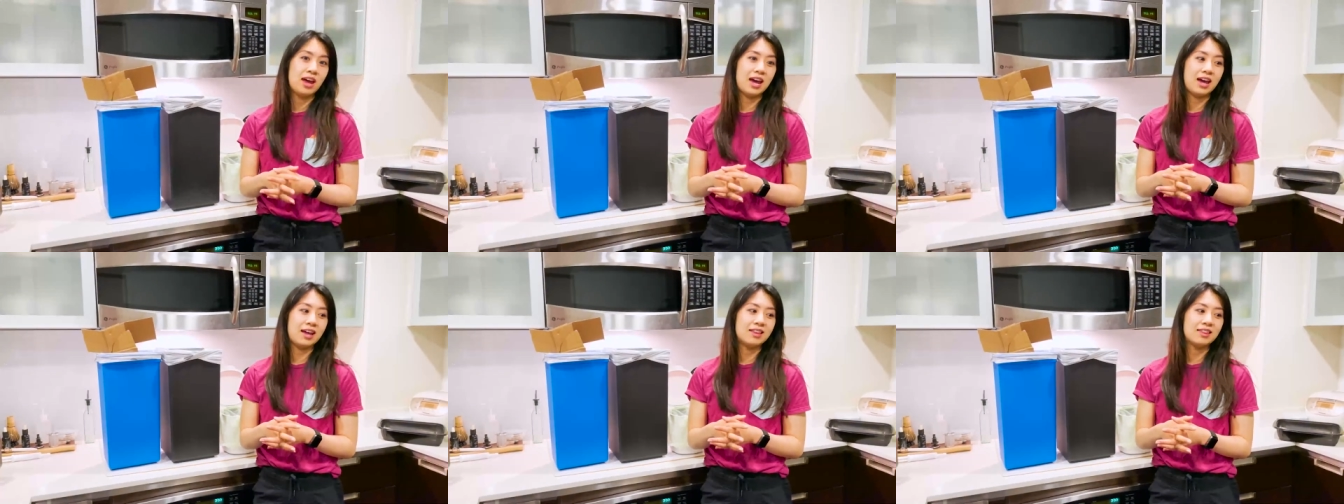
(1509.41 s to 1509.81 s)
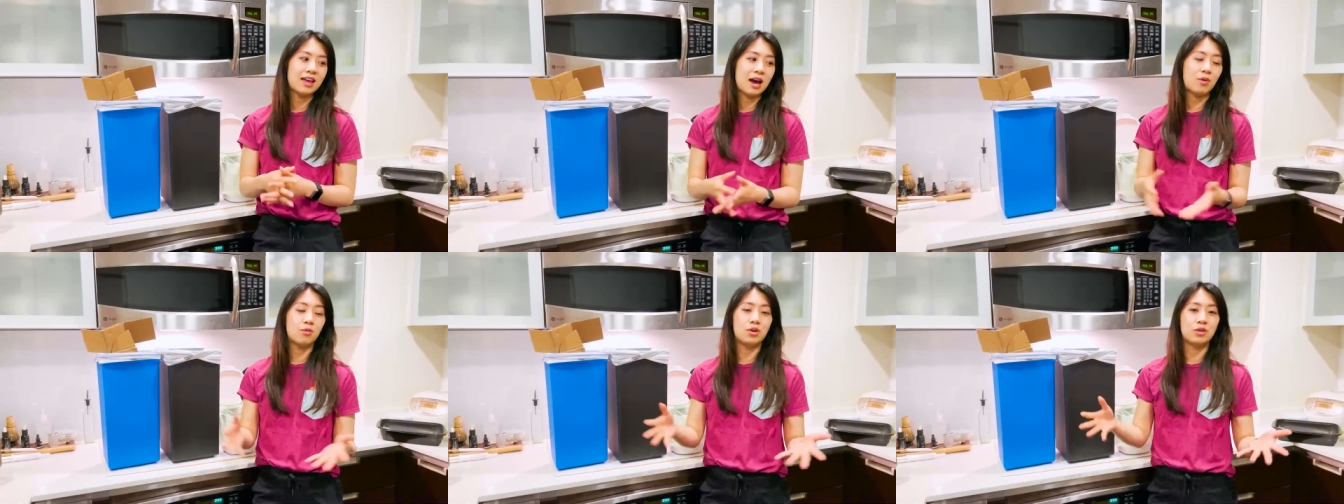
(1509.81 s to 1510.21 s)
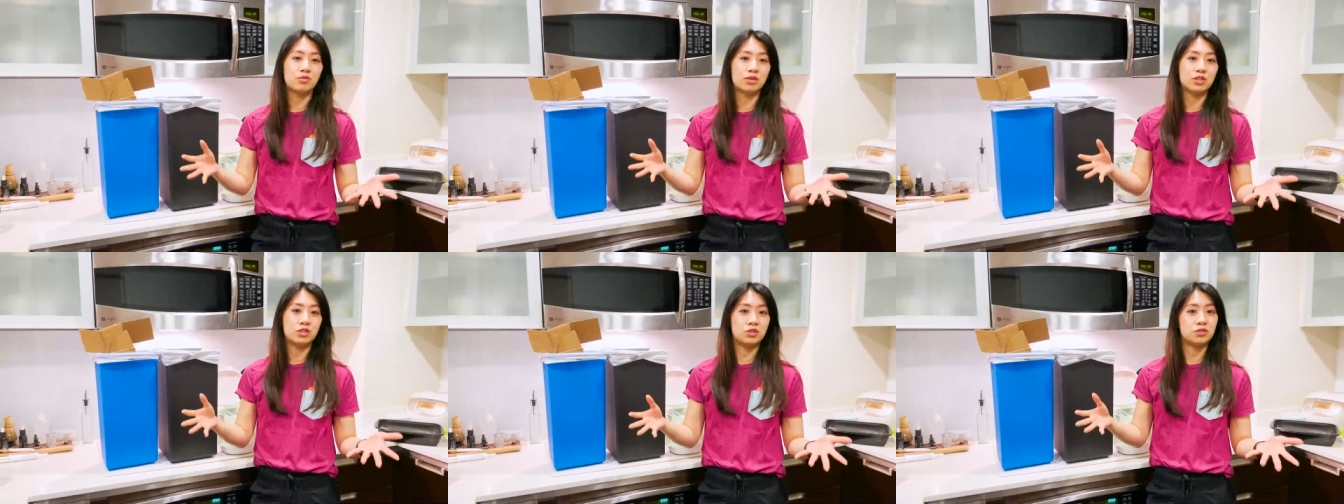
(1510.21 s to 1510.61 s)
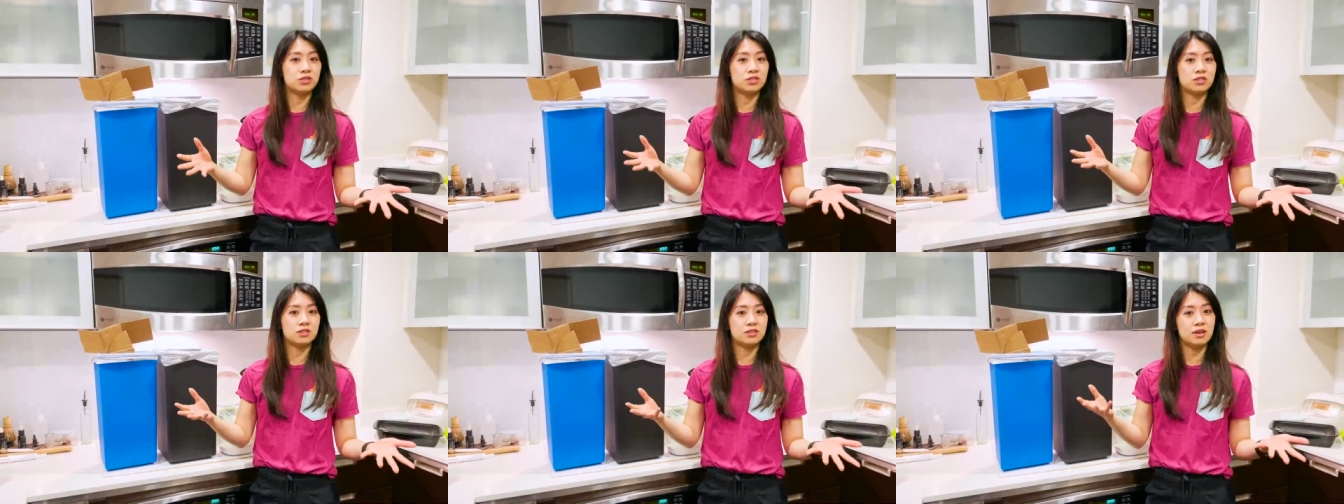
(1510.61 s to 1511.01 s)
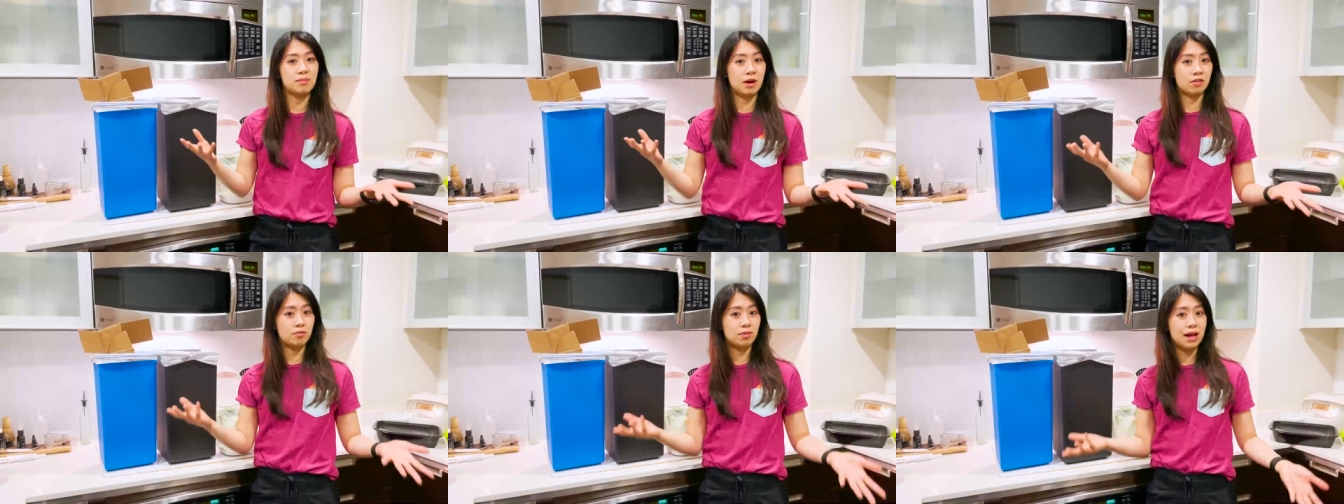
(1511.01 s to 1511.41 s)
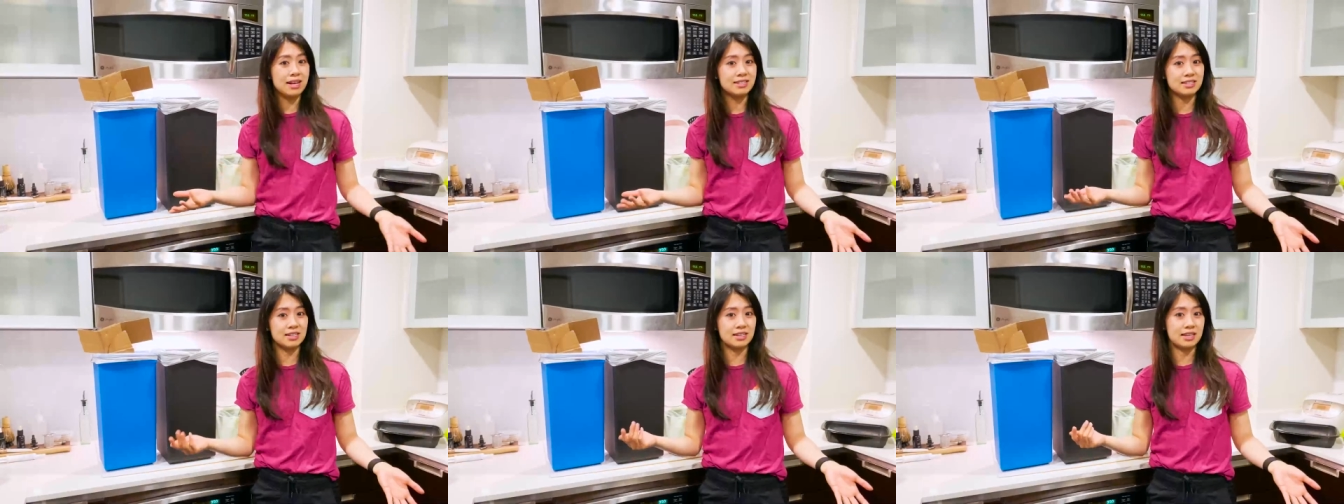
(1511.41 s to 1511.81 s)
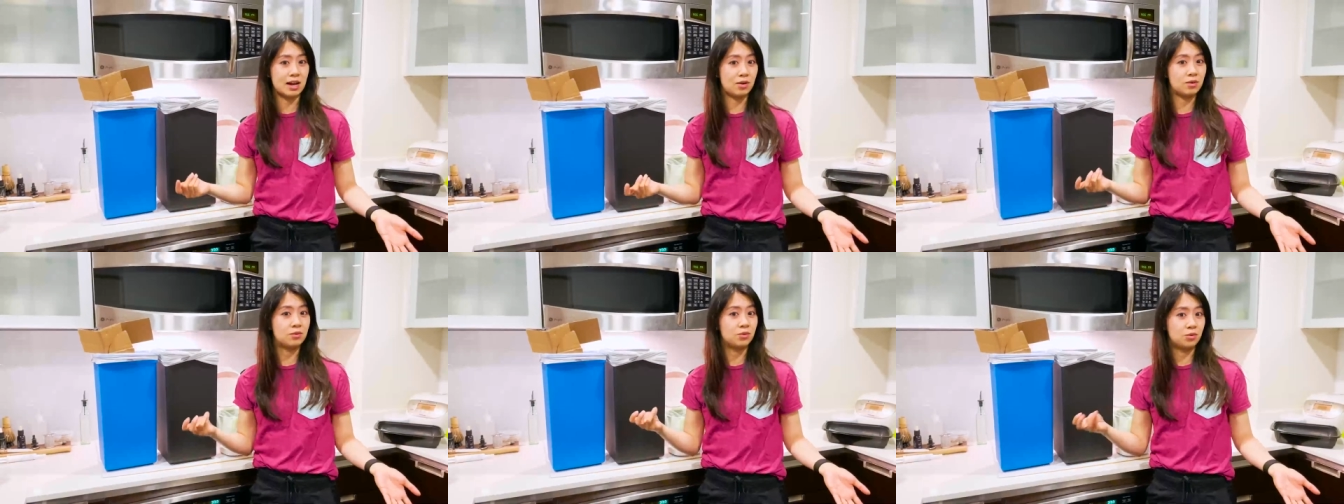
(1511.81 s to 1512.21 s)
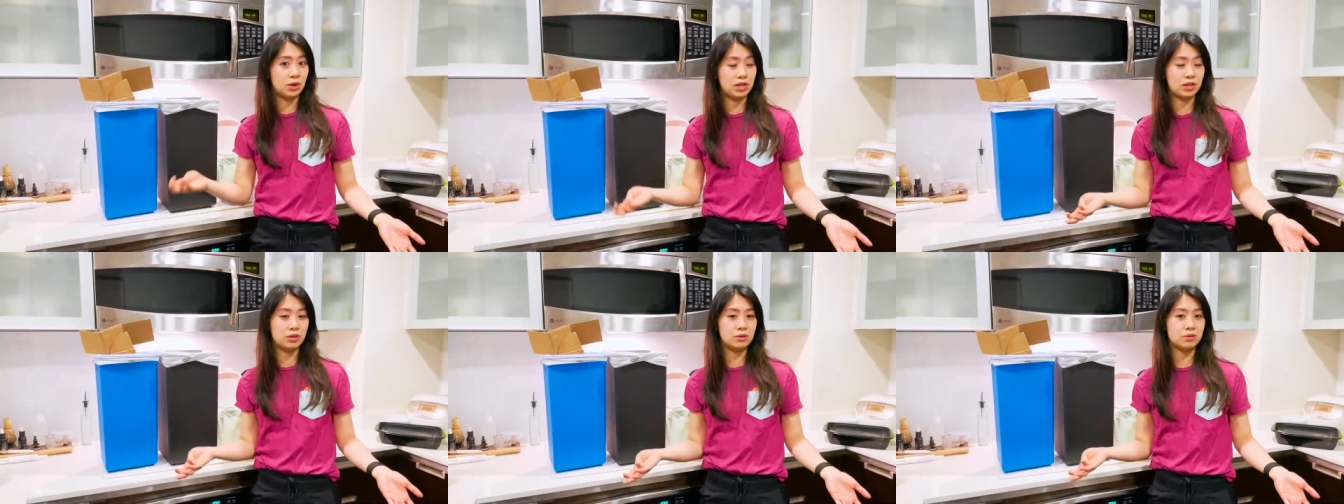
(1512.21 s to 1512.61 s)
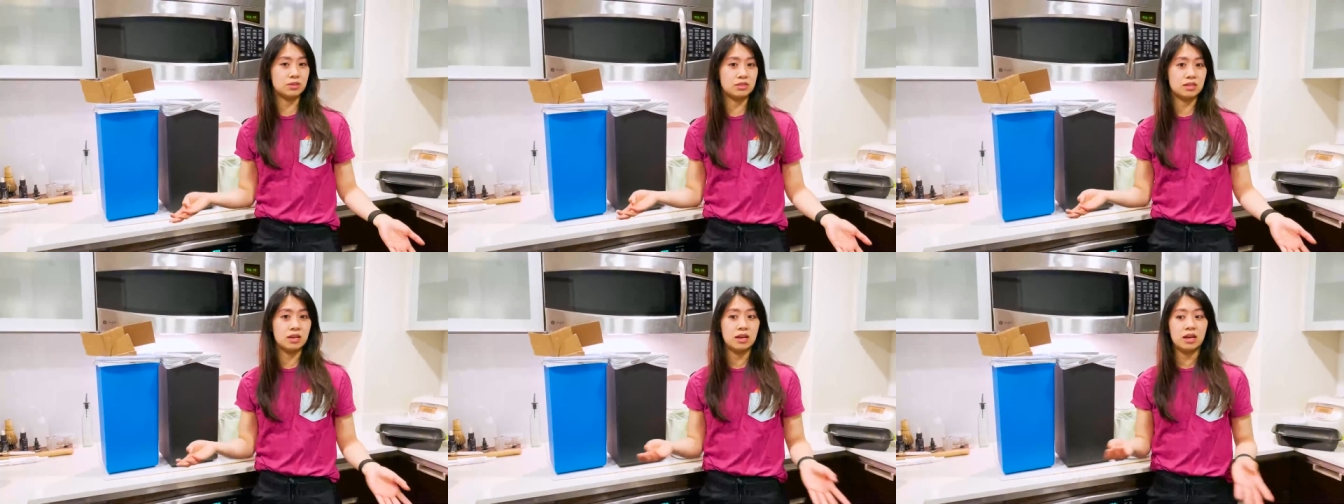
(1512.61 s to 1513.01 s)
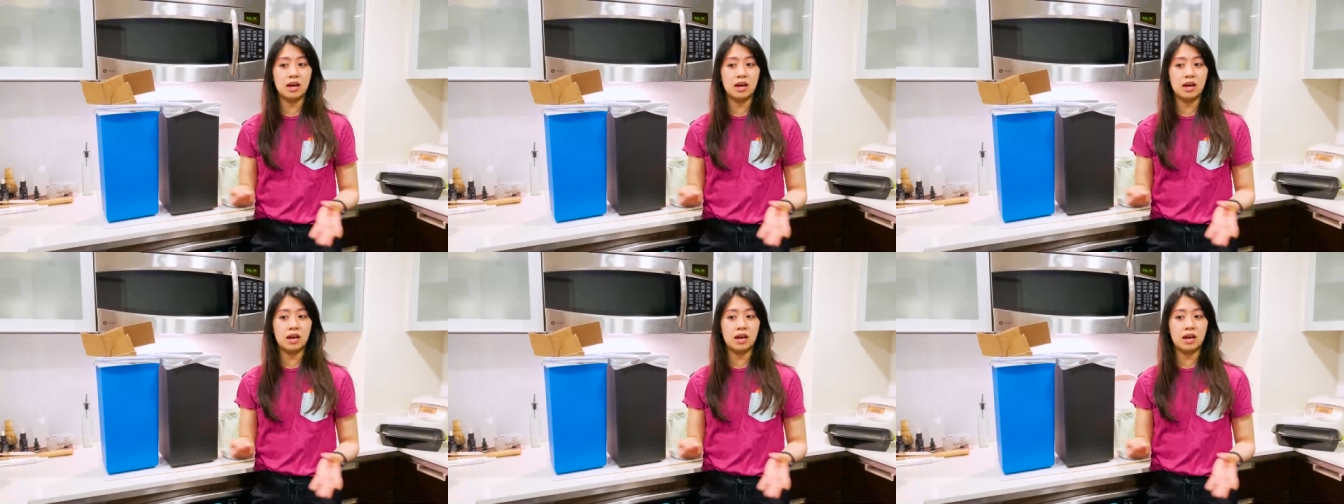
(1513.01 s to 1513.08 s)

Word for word: And that would reduce the amount of plastic that we use.